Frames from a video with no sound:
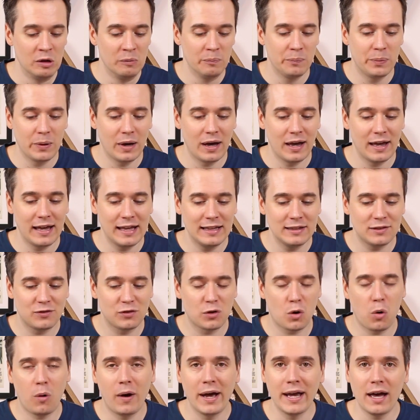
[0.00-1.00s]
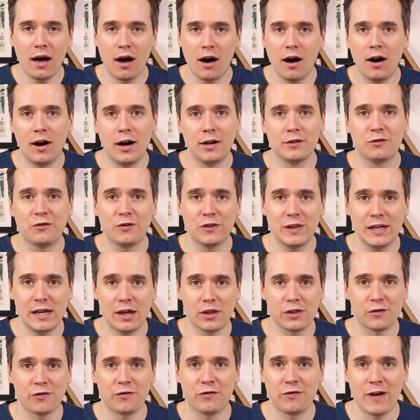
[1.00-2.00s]
but it's quite hard for the
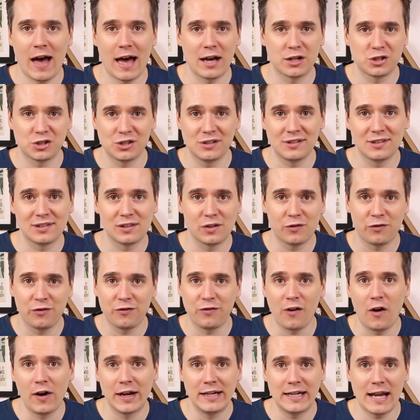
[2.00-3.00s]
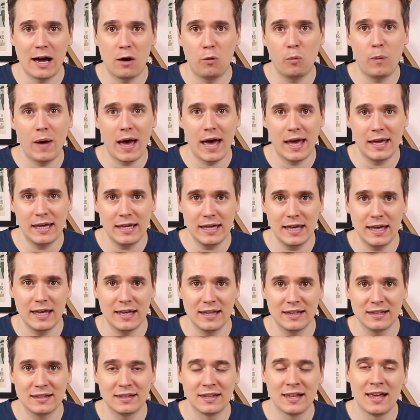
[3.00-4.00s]
other factions to find out where he
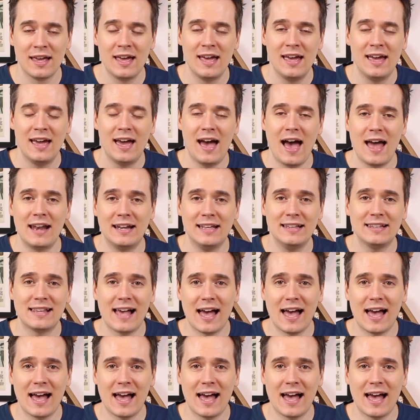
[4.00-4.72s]
is. And he's